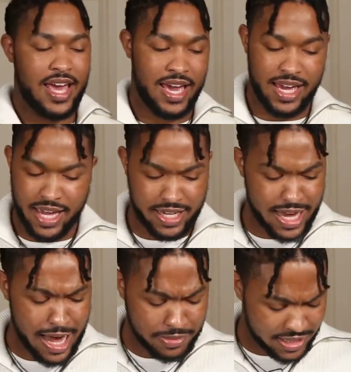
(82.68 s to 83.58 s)
And
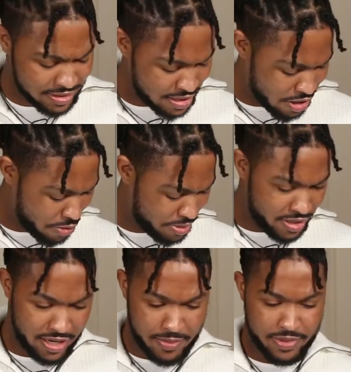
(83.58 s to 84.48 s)
yeah, I'm just gonna open
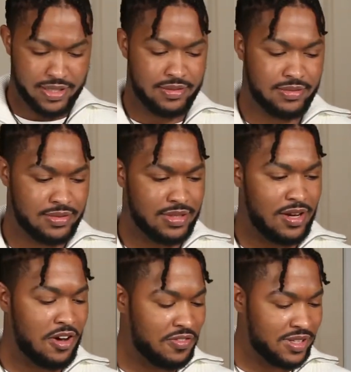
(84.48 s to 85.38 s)
it up and
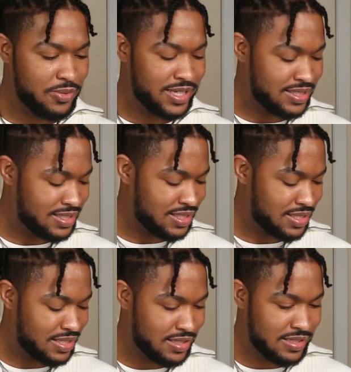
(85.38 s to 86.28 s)
hopefully we can
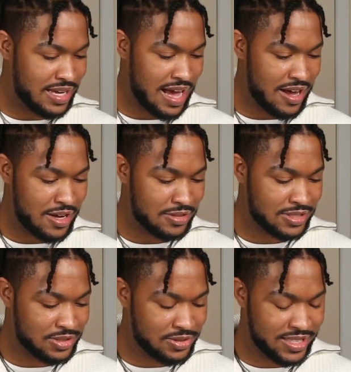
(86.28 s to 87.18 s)
see how
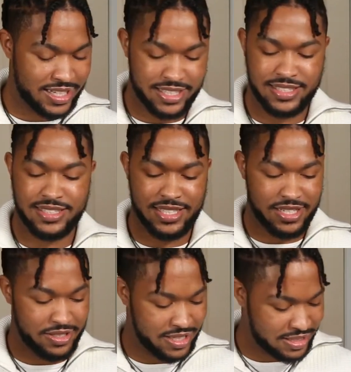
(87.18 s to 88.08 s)
to get
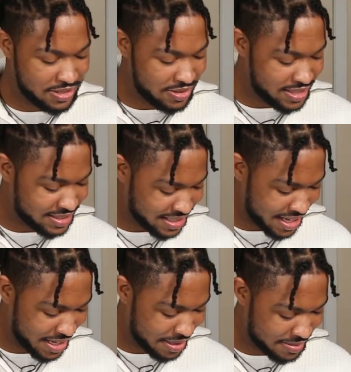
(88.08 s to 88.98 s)
into this
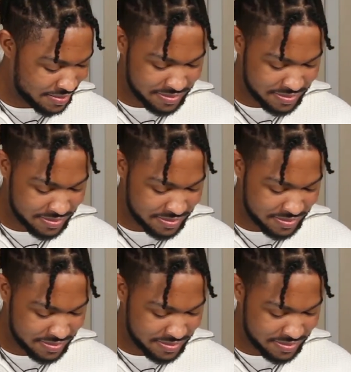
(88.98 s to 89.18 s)
thing.